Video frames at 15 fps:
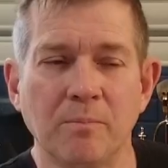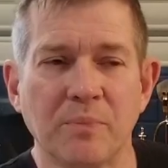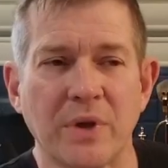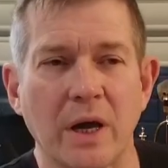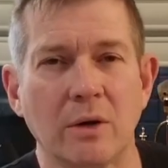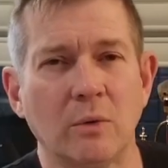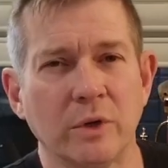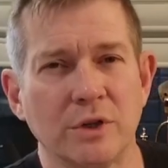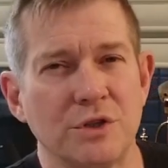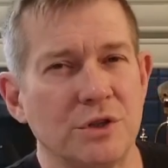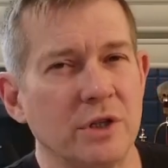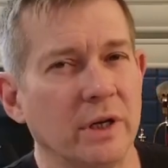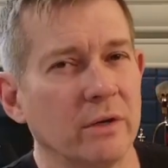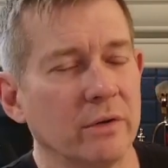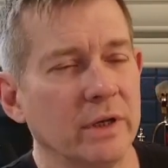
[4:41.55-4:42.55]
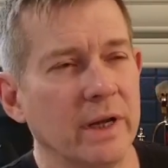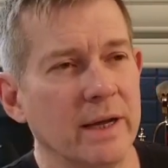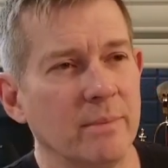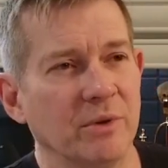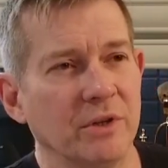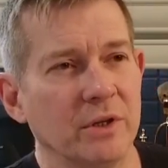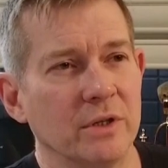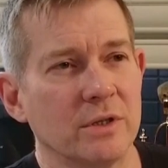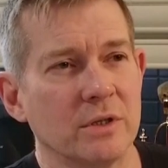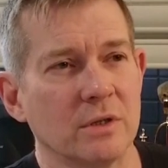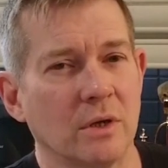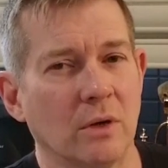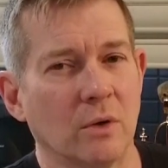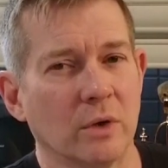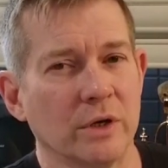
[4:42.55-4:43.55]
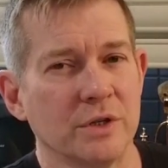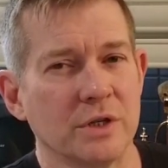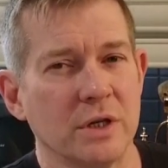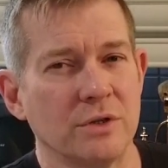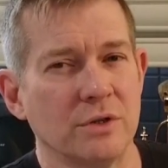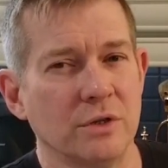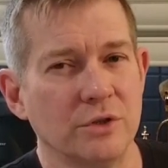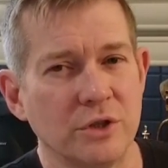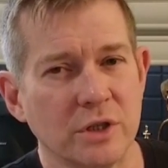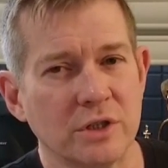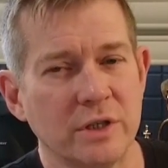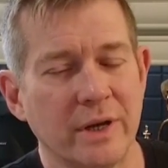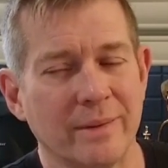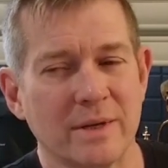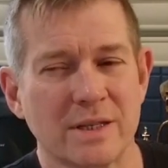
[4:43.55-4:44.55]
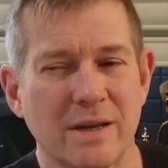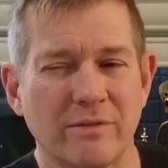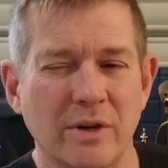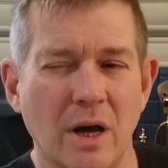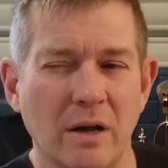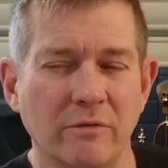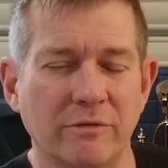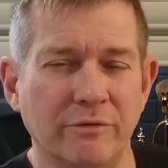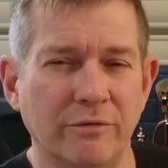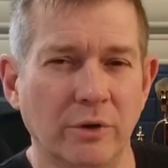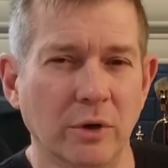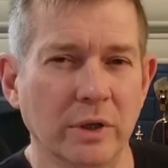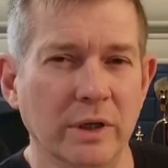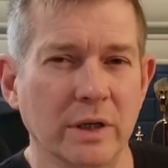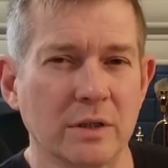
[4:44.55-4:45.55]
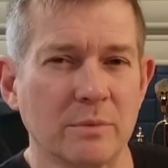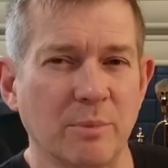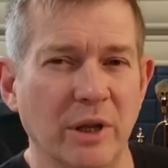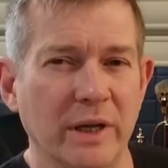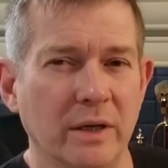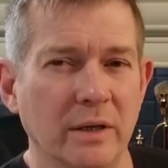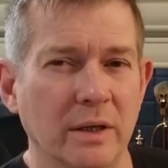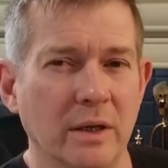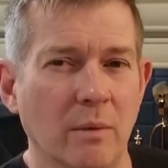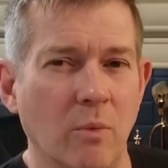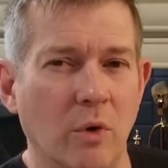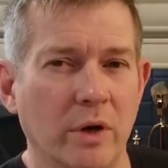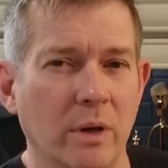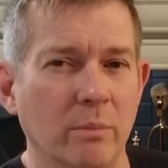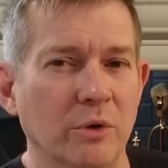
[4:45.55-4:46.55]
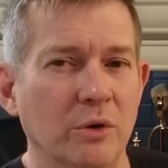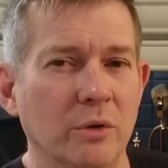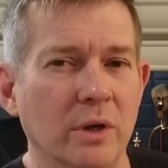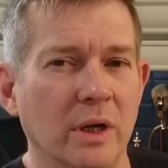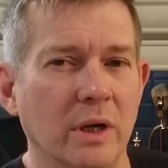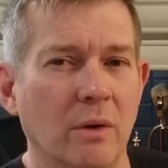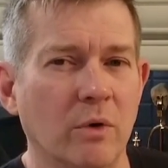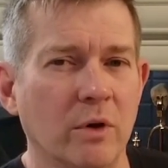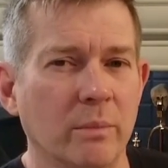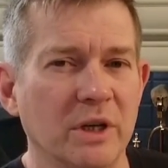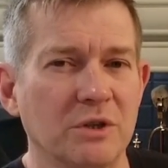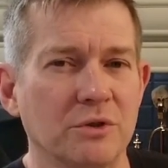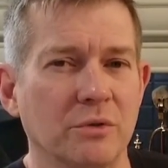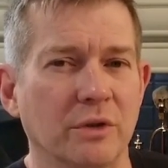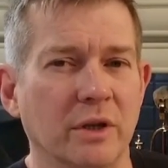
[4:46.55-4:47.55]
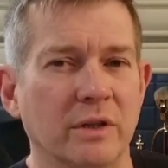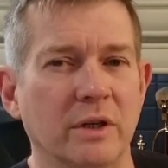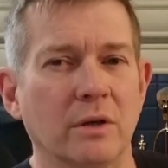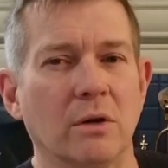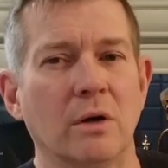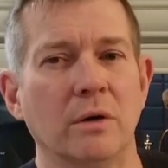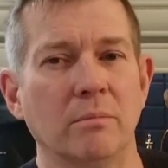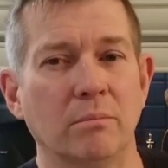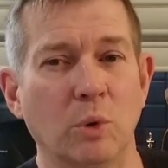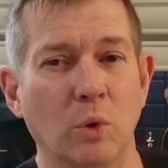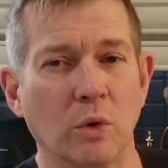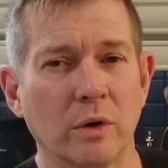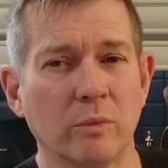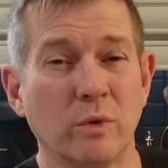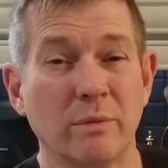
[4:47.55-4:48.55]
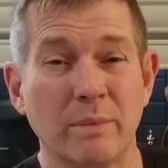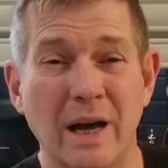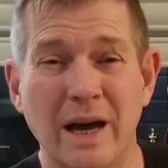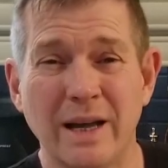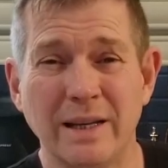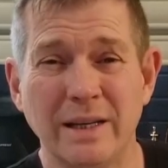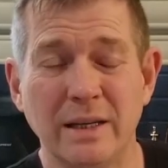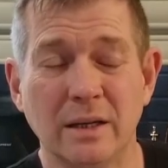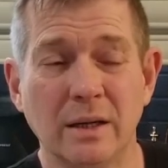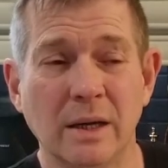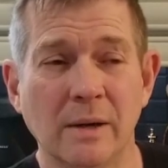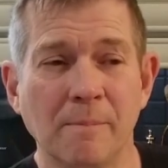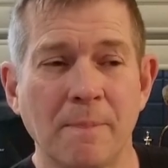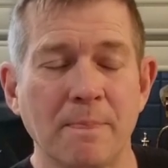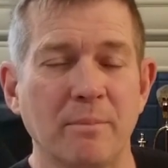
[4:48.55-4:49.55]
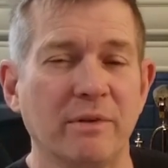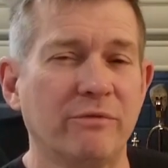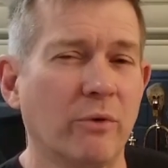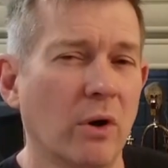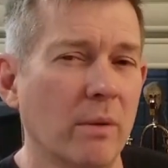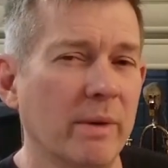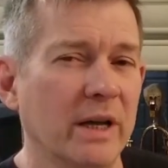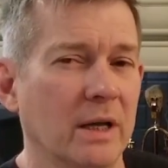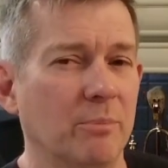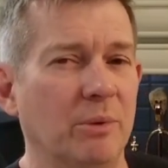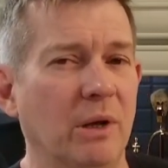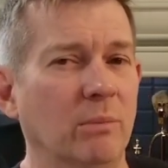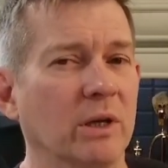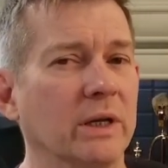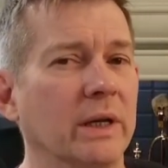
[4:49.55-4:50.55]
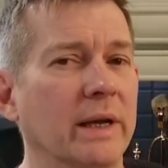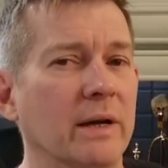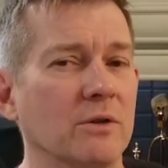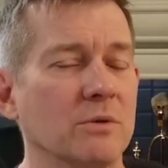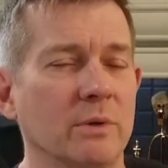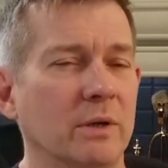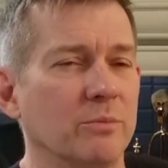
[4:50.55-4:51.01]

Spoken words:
I don't want to share the name of this organization just yet because I've not fully explained to them what I'm doing, and I want to make sure that they're on board with my idea before I make a public announcement.